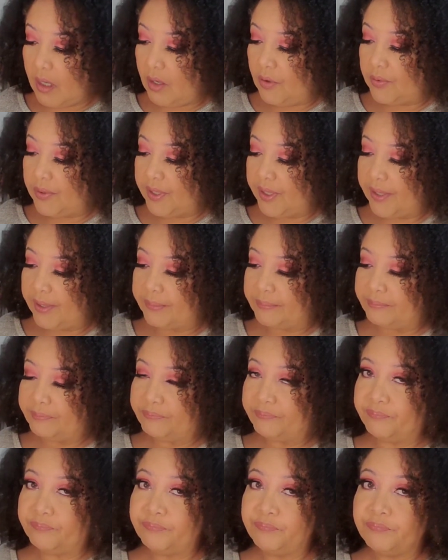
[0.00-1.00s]
Okay.
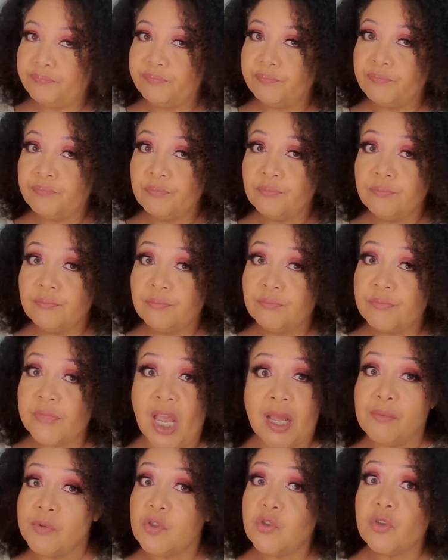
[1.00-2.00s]

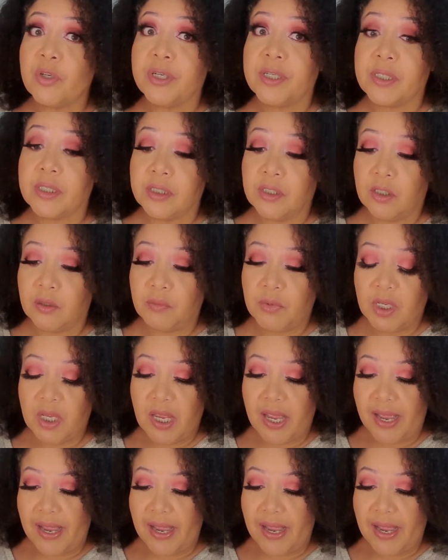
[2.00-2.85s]
I'm just trying to help.